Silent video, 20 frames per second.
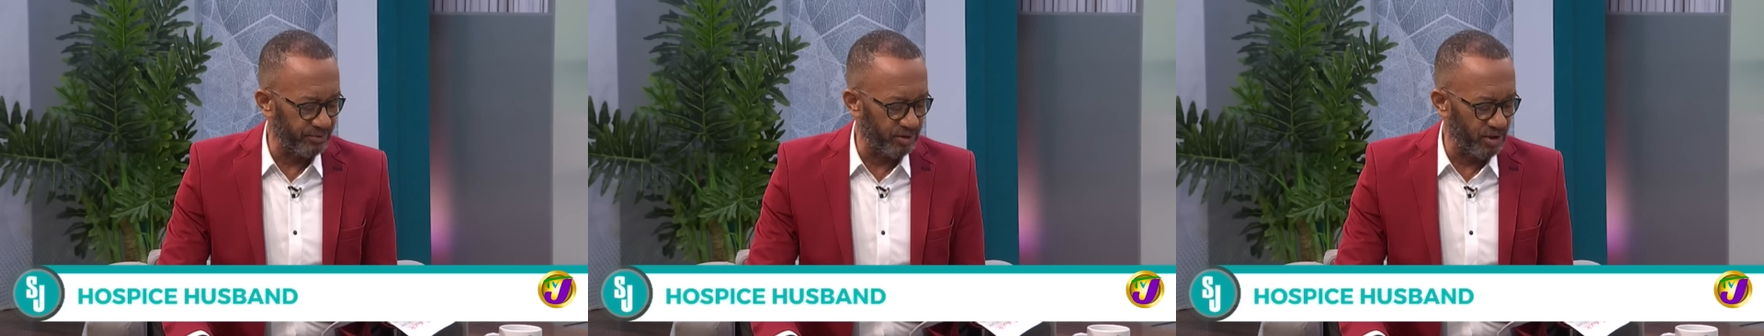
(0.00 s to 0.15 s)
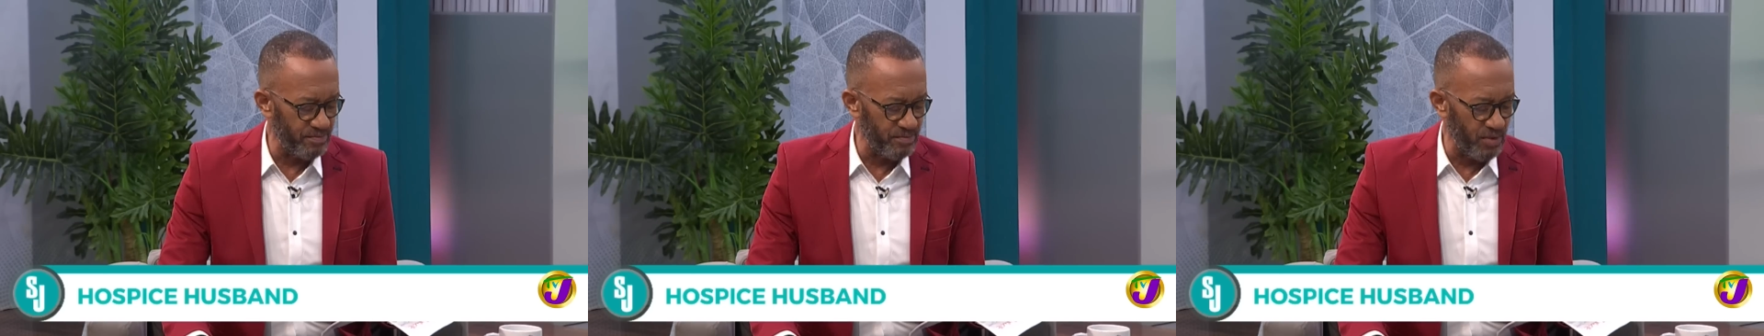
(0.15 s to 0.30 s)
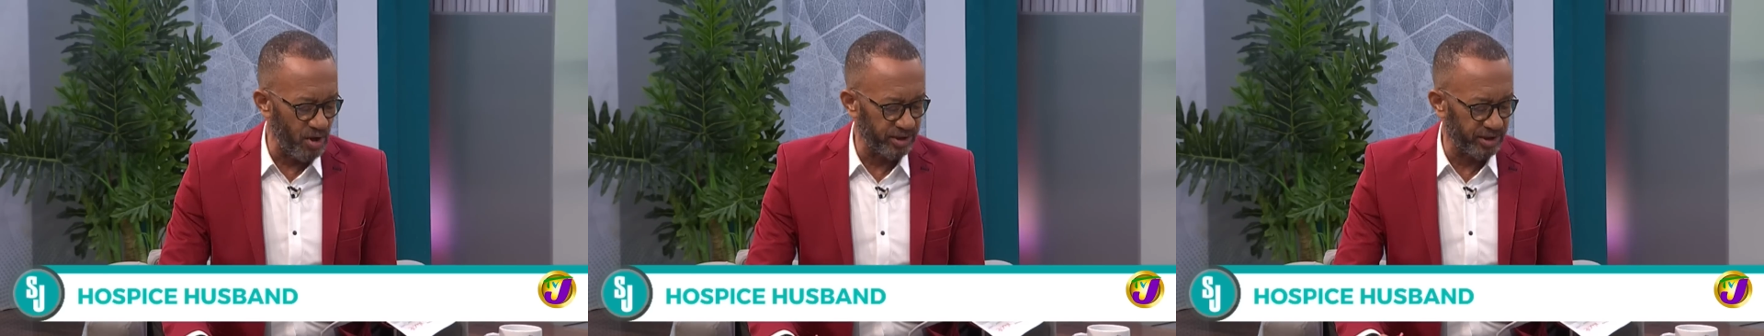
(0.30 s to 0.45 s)
him
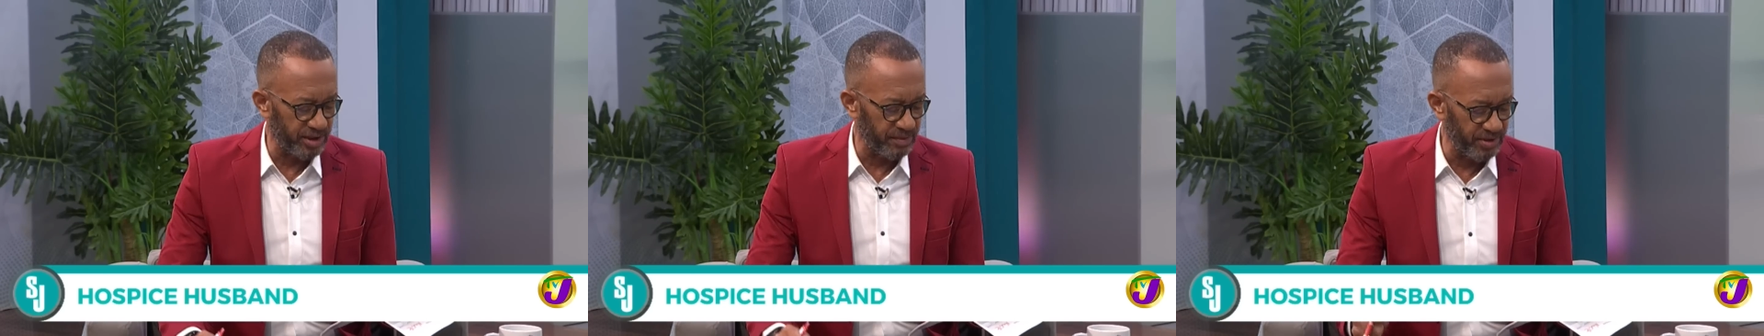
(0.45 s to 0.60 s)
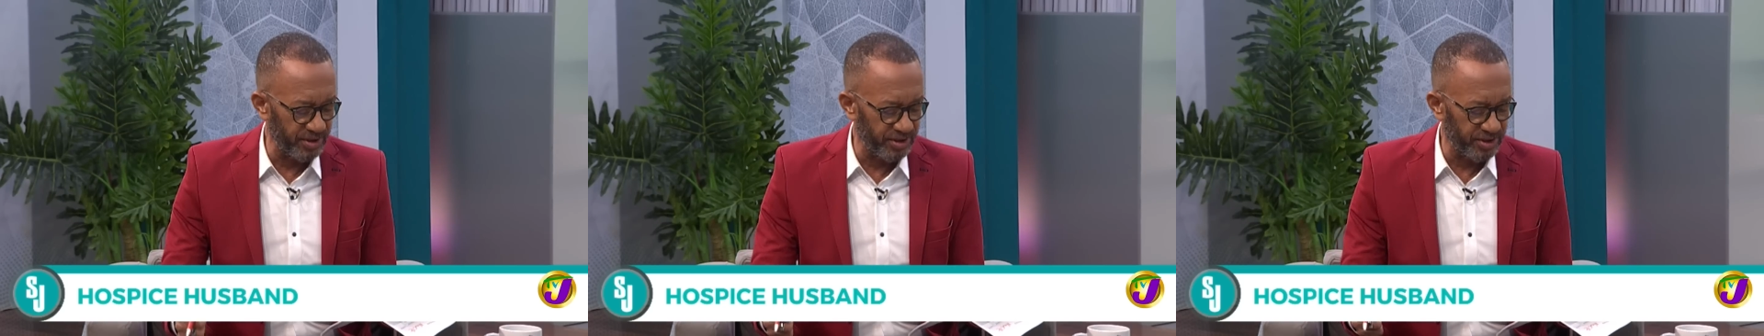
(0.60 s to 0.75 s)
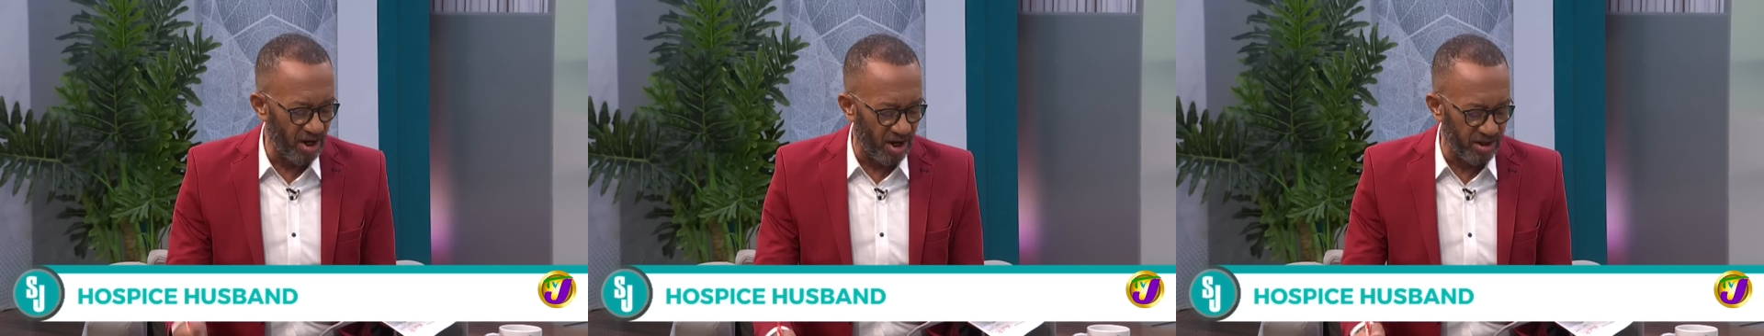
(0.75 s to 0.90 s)
to
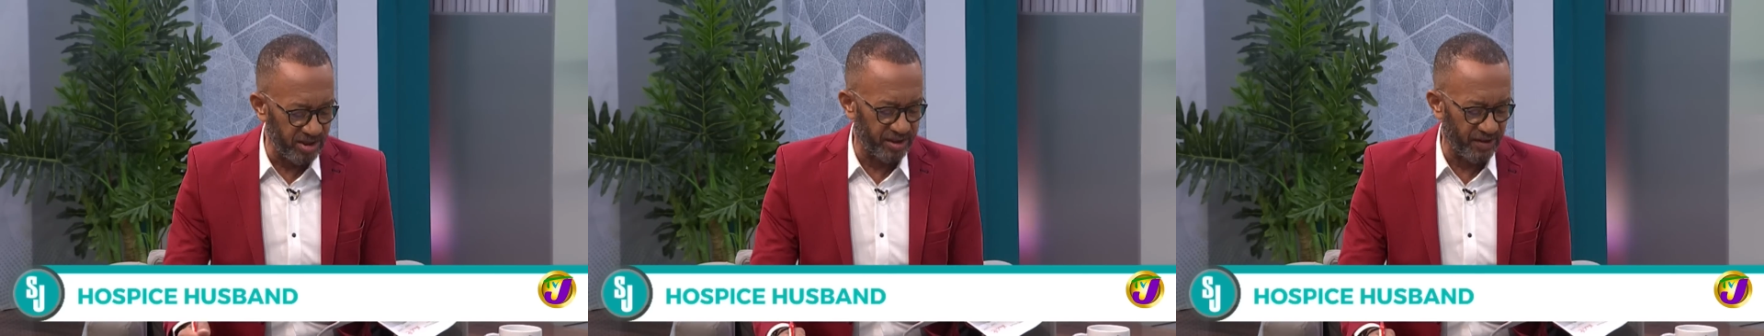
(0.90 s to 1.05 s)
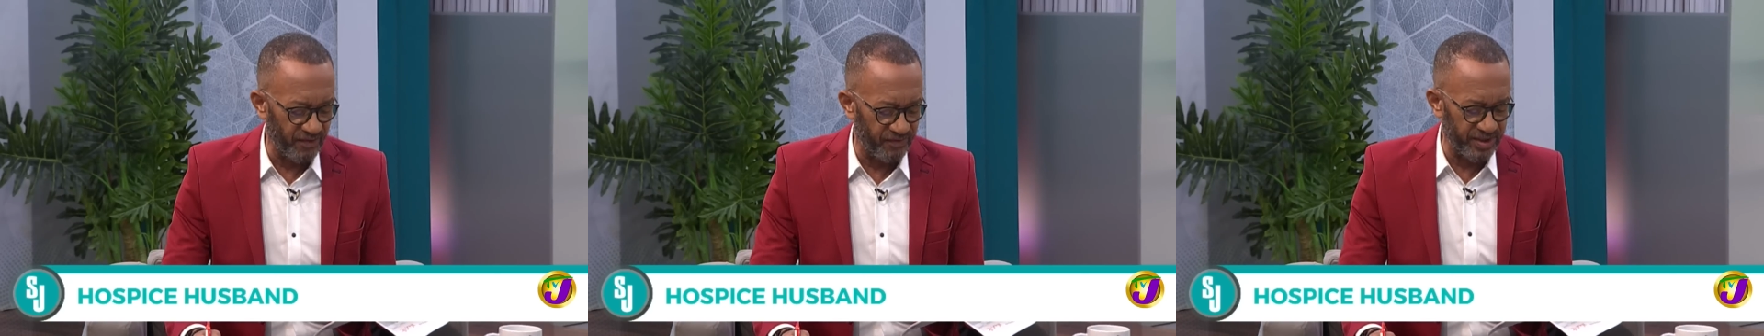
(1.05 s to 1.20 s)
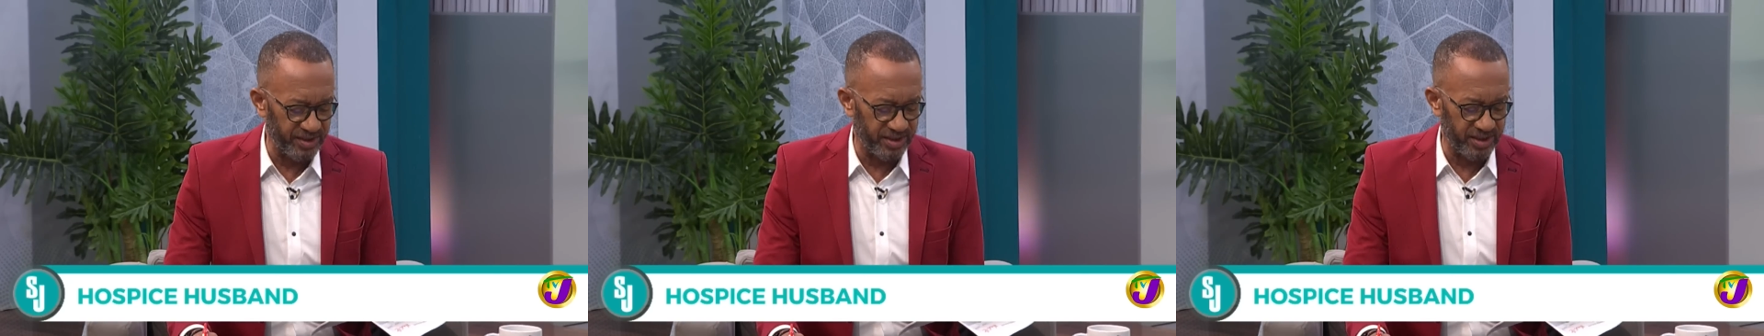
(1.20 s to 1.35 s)
multiple
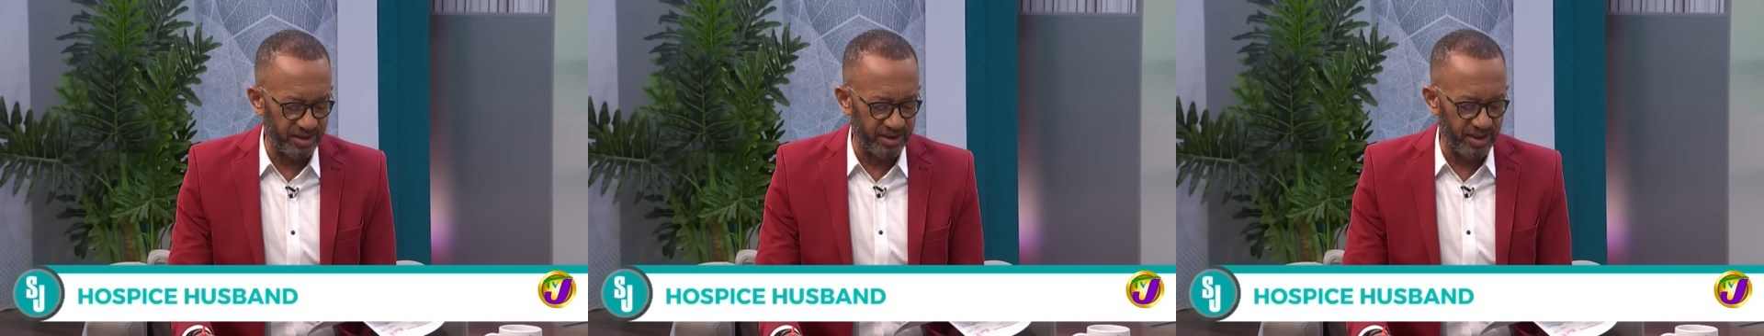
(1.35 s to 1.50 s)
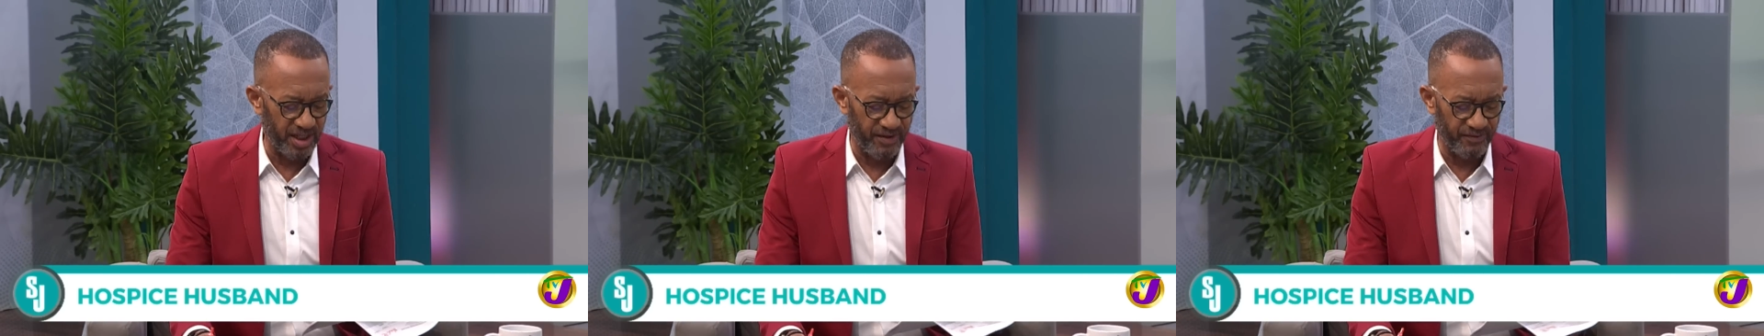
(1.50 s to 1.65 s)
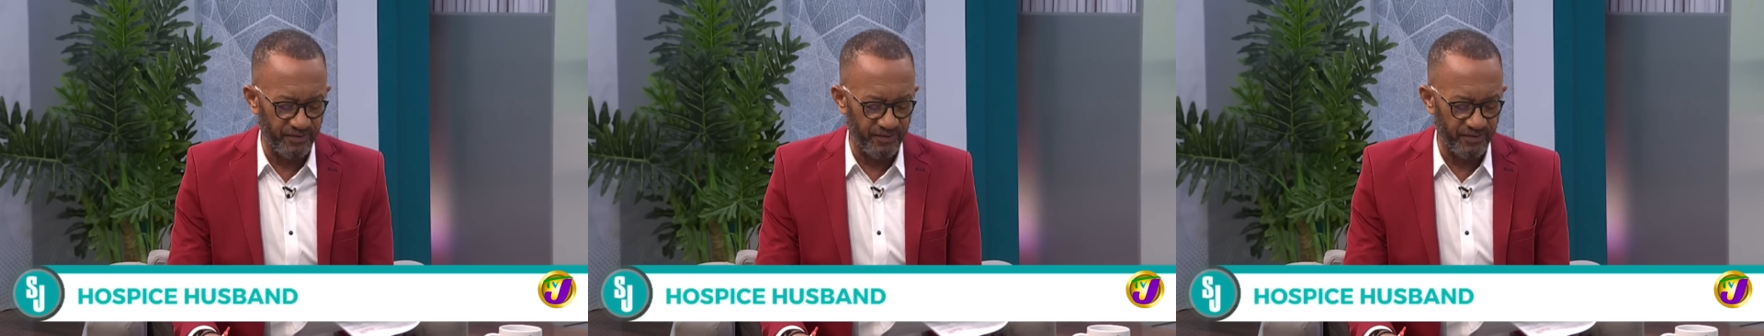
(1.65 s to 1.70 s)
doctor visits